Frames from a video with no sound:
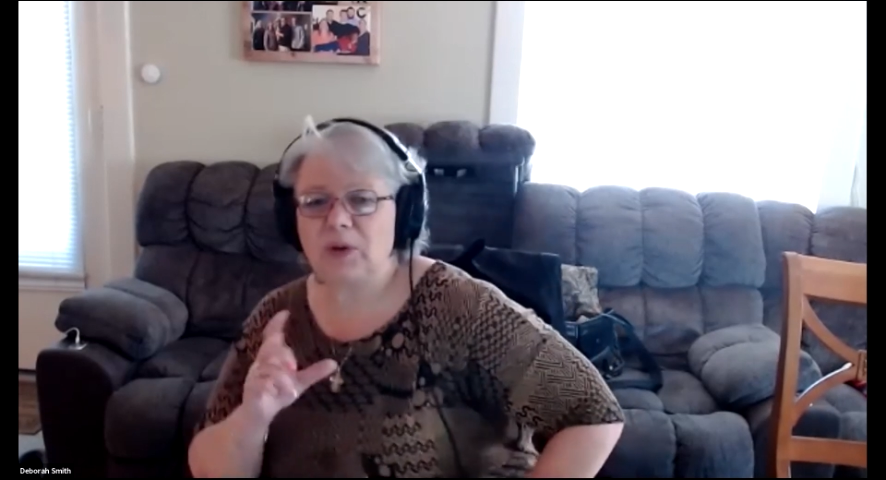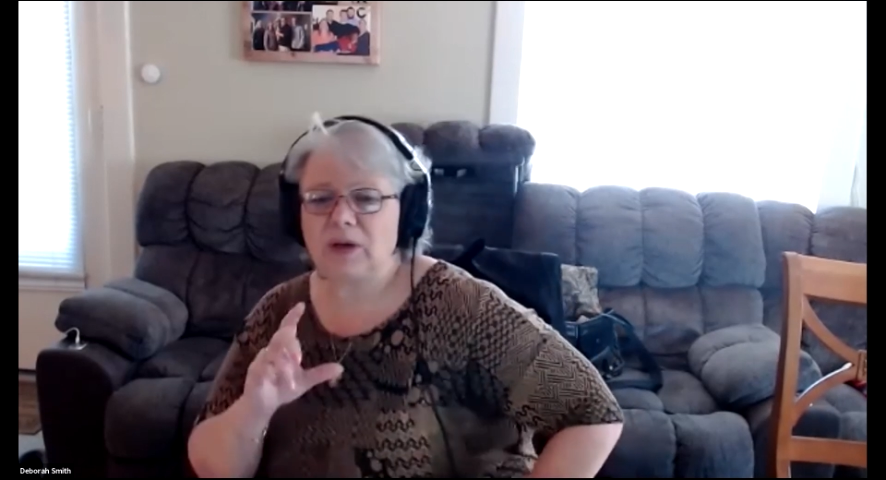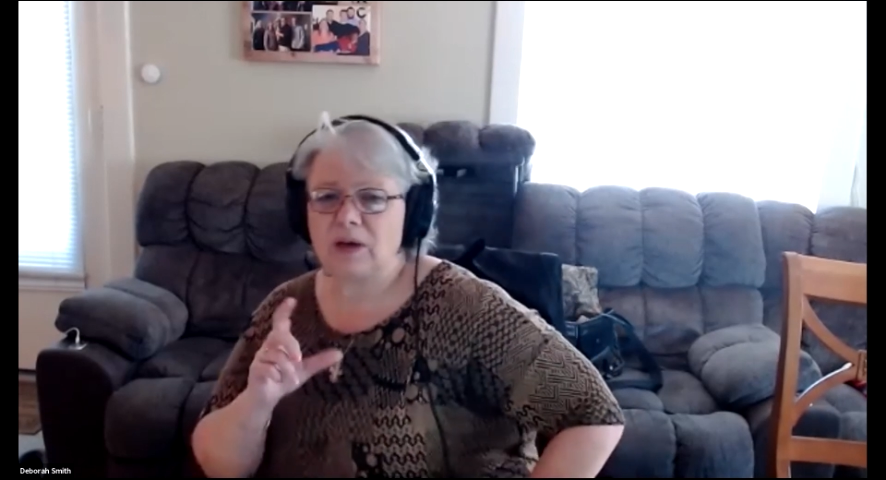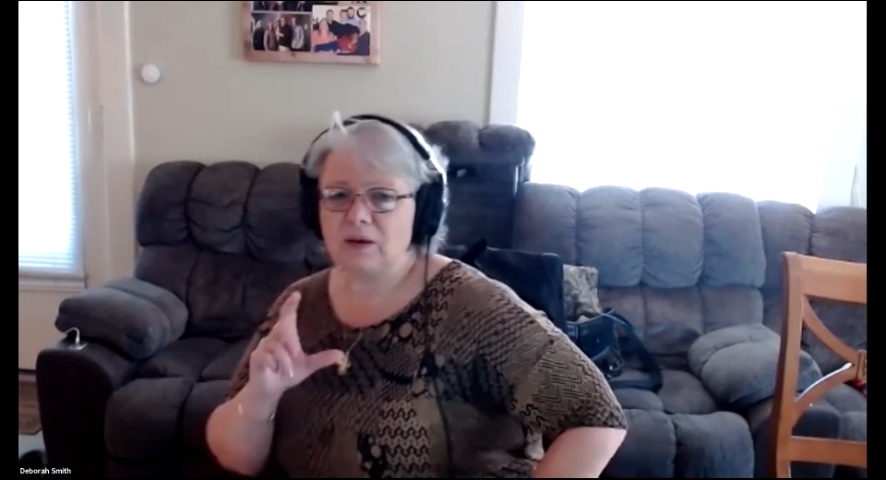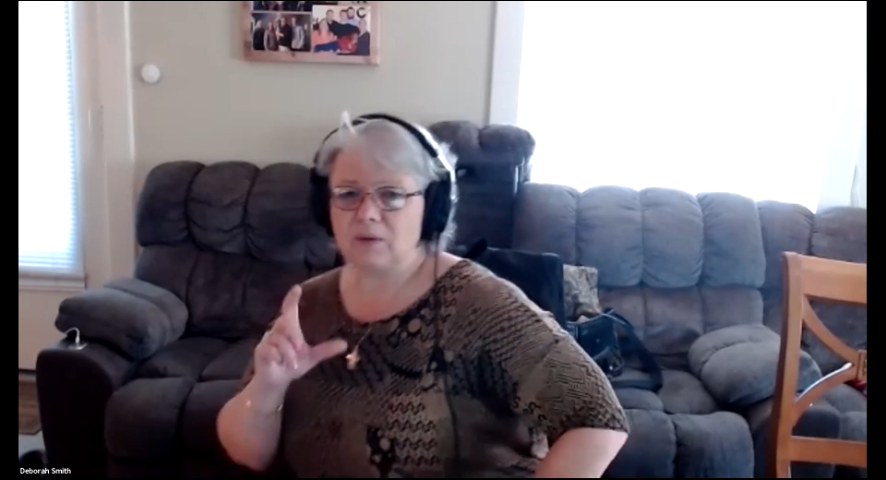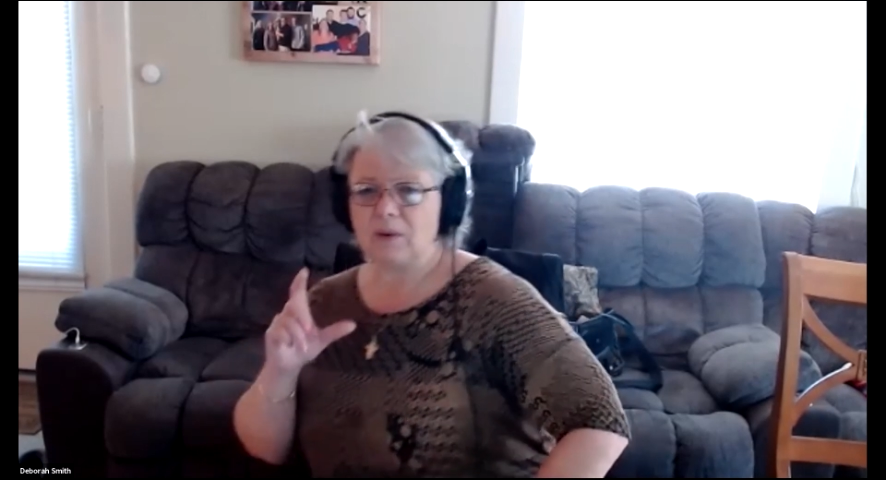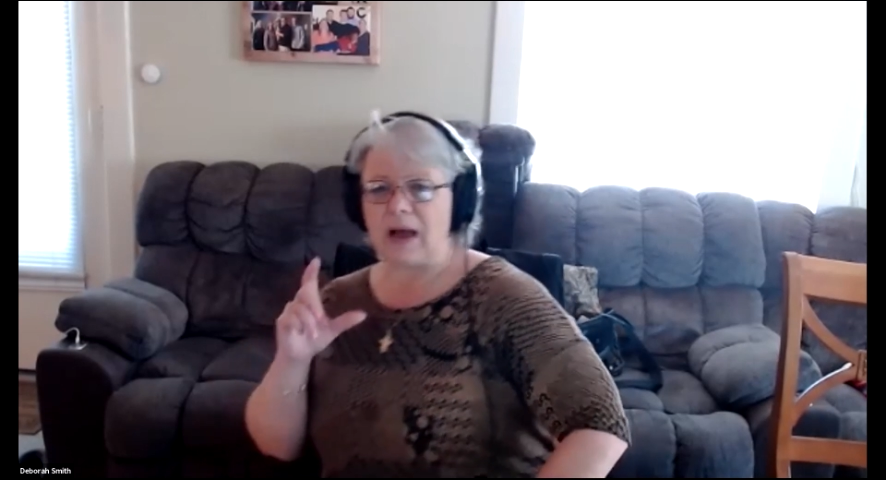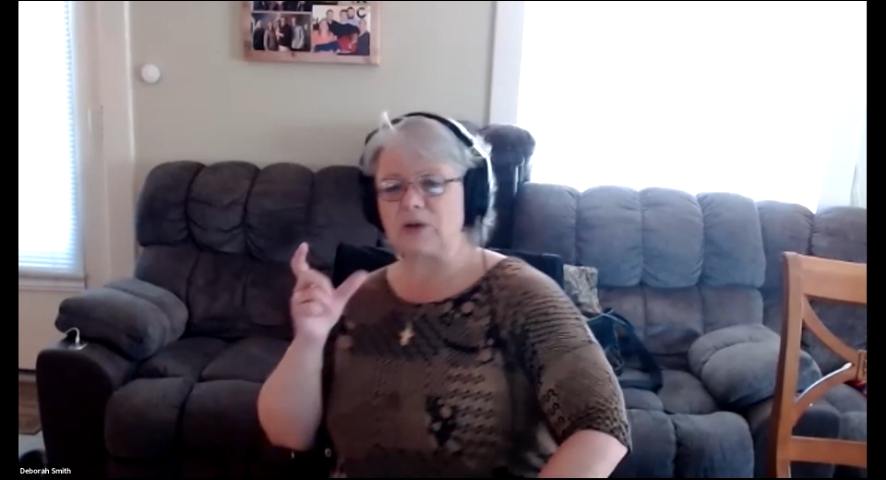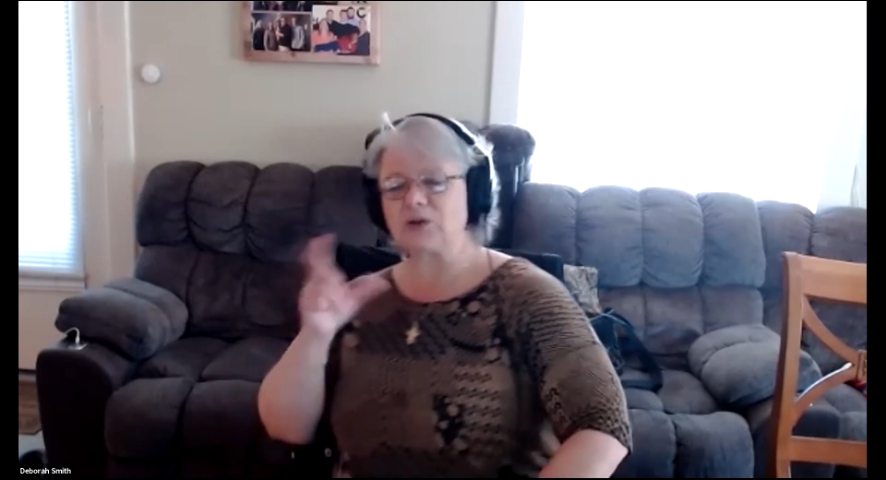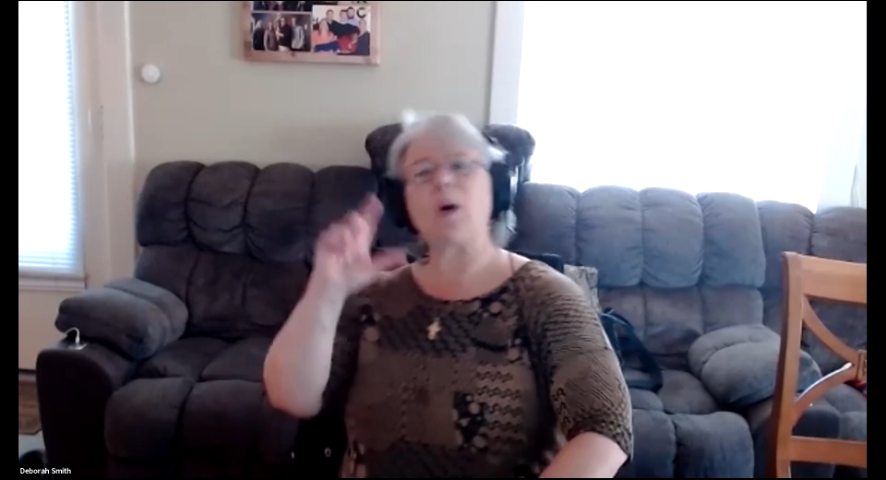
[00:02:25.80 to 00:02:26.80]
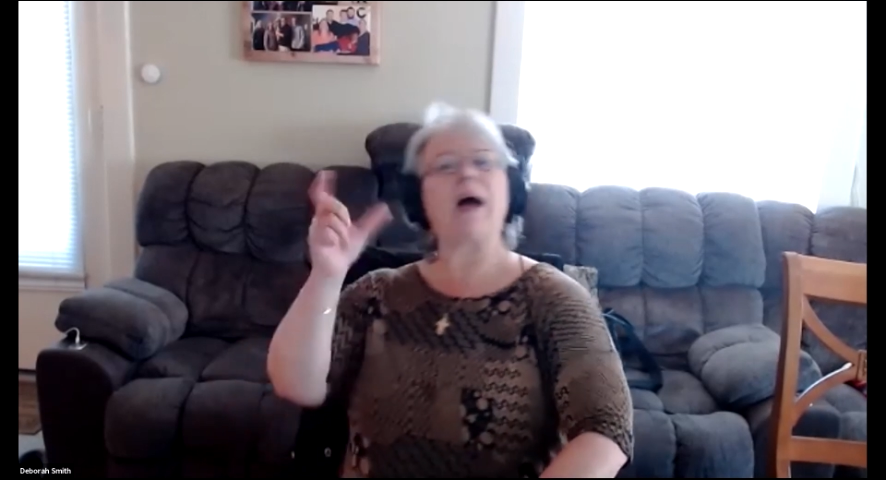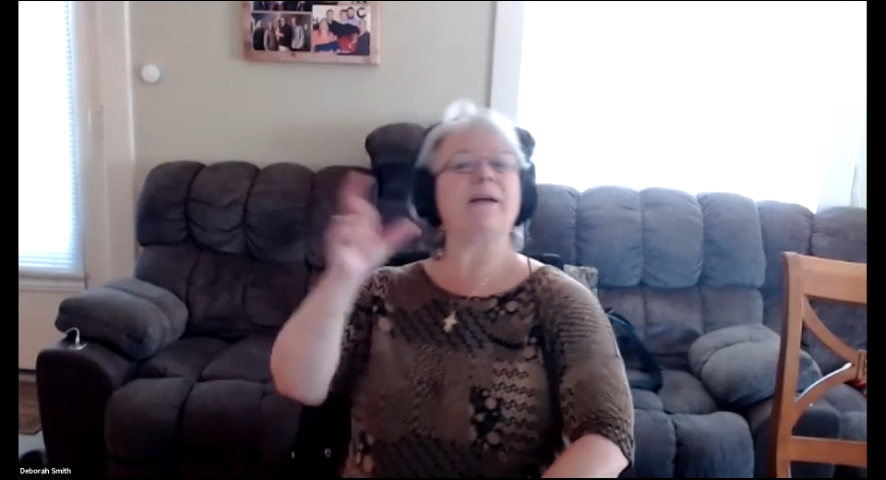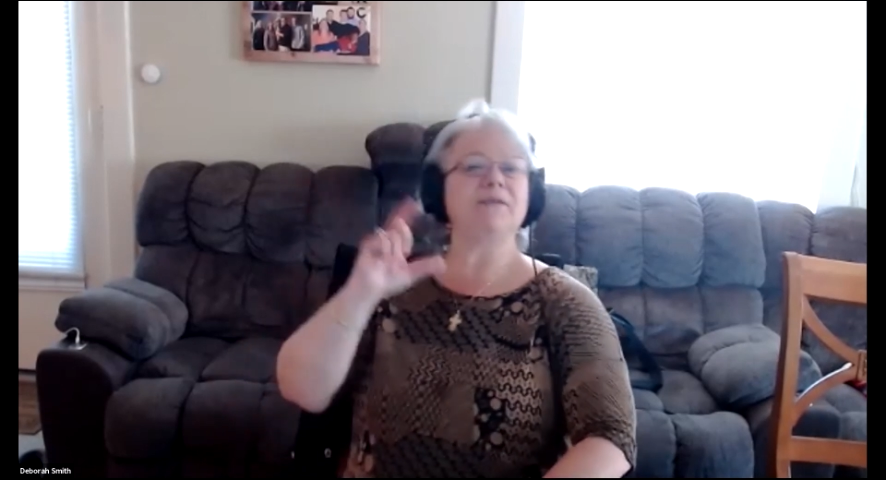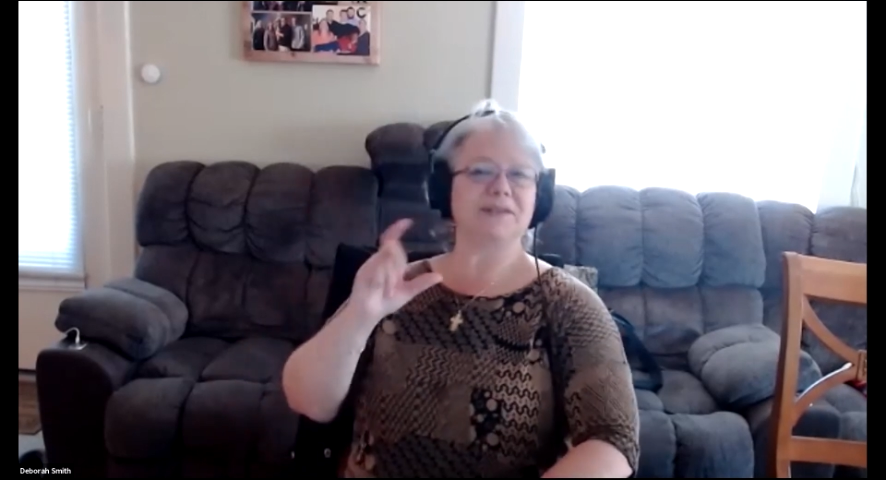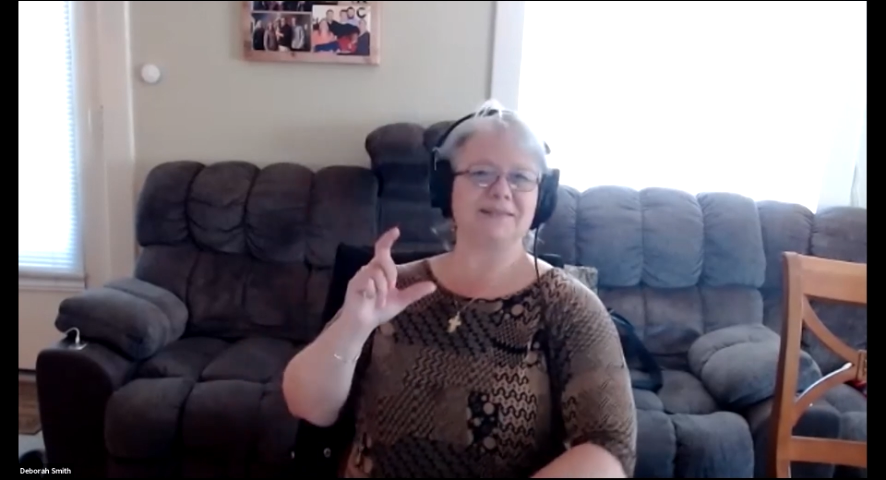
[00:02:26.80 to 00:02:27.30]
would,
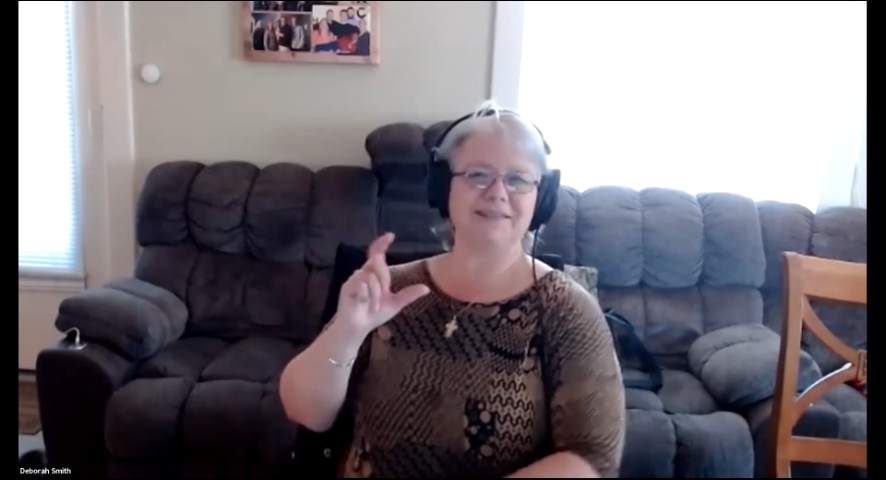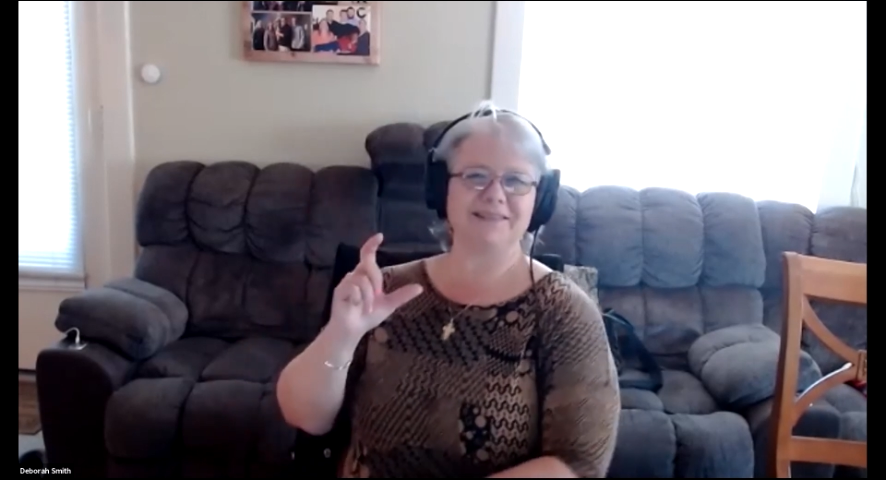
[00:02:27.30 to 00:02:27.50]
housewives,